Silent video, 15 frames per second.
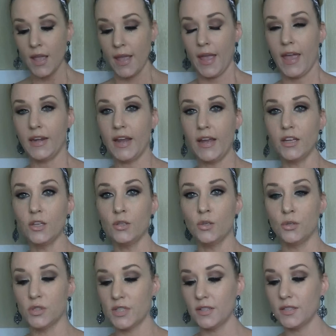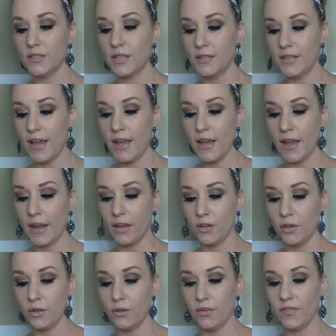And today I
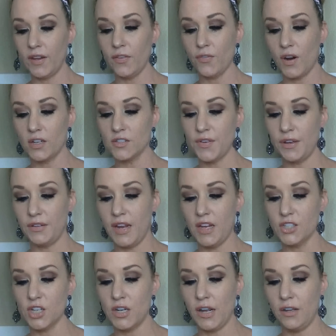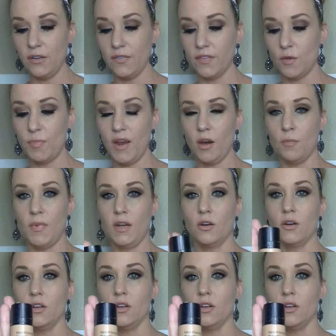used, as far as foundation, I used the Bare Minerals